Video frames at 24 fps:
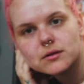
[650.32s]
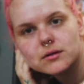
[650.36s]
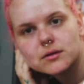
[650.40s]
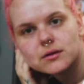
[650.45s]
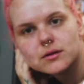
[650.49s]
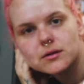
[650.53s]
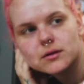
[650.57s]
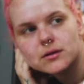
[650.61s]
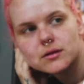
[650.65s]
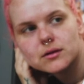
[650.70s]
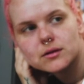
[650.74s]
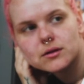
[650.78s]

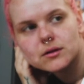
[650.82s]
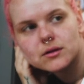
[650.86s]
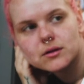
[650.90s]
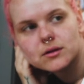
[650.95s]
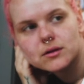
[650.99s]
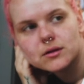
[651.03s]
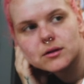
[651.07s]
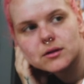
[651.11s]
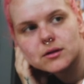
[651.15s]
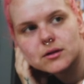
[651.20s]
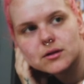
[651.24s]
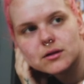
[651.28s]

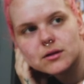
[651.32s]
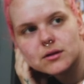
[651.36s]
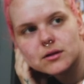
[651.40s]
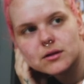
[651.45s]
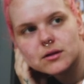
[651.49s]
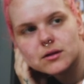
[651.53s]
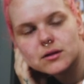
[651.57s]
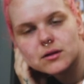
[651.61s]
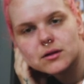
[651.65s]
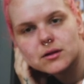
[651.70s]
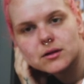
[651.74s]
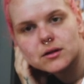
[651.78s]

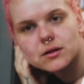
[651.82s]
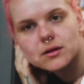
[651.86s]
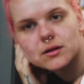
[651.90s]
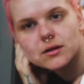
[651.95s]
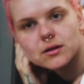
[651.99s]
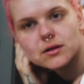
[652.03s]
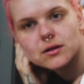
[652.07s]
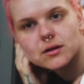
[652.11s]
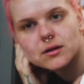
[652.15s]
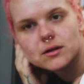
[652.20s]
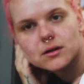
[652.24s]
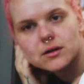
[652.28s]

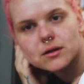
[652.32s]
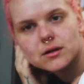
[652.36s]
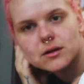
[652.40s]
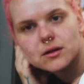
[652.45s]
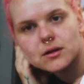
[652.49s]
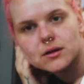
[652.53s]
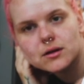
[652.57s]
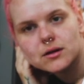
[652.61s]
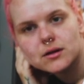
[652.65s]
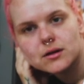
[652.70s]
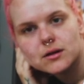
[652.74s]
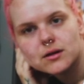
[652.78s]

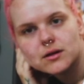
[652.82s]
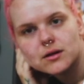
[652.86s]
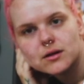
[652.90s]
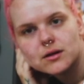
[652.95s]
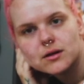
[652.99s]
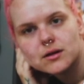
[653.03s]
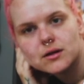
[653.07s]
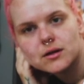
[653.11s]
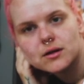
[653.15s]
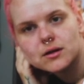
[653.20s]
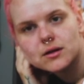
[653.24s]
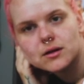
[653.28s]

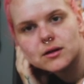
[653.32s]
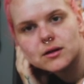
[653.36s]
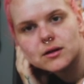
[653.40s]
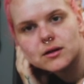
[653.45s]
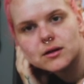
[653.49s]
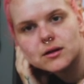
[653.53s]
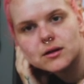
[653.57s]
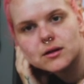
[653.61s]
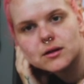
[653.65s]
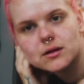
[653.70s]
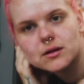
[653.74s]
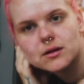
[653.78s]

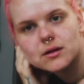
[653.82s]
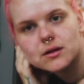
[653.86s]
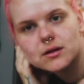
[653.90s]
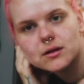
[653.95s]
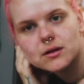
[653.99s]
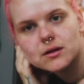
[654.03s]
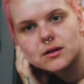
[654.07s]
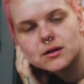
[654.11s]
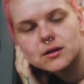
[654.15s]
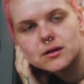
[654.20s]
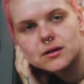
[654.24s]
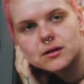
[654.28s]

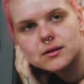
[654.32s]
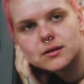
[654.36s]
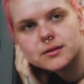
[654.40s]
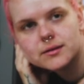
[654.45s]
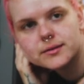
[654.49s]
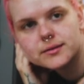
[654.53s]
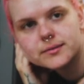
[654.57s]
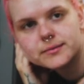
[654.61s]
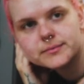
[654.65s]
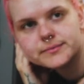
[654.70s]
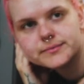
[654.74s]
(not speaking)